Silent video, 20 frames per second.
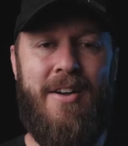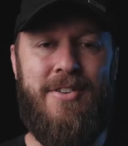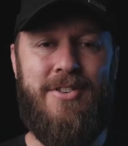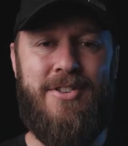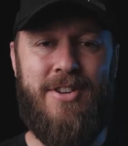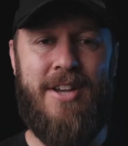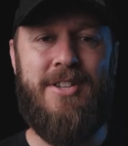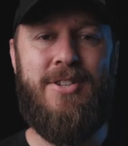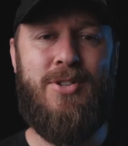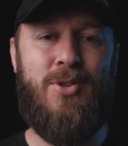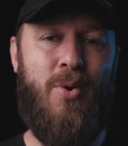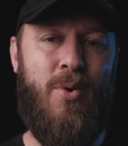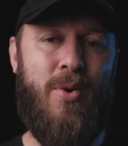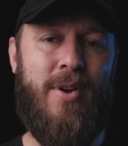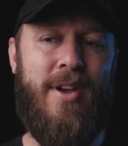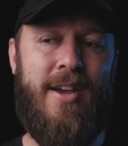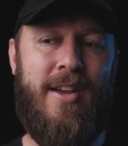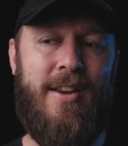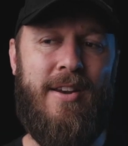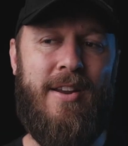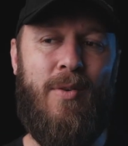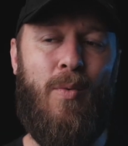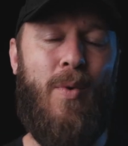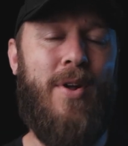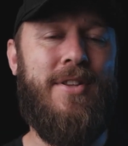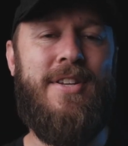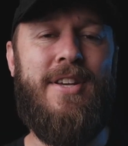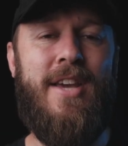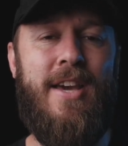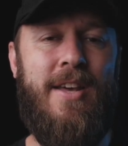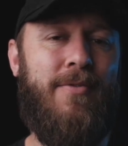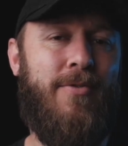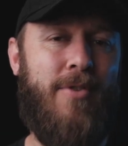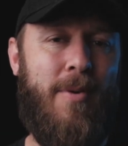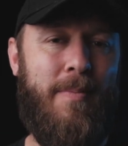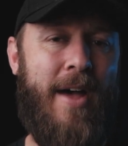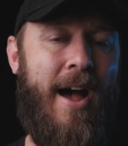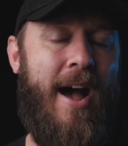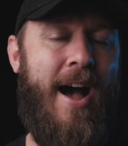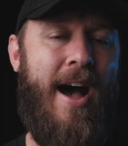just talking once again
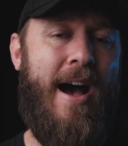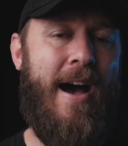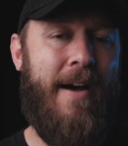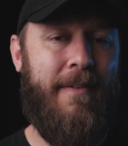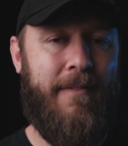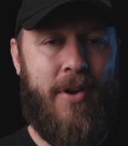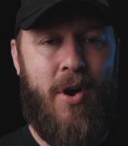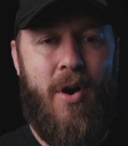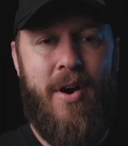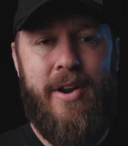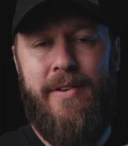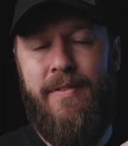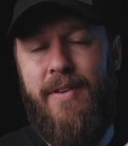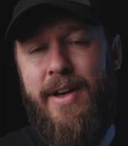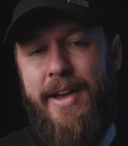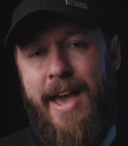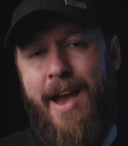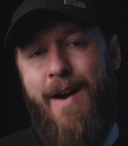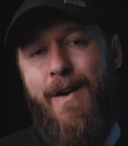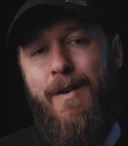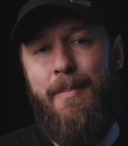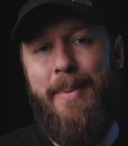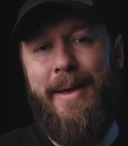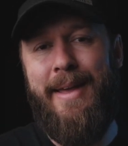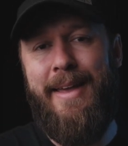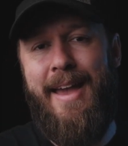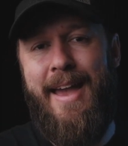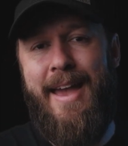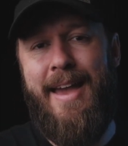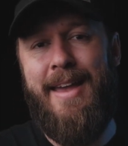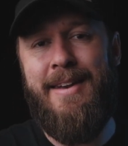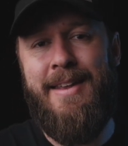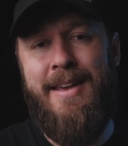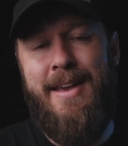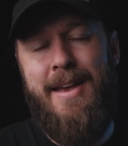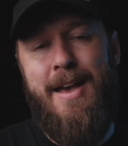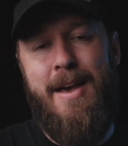from the heart, kind of like how it began,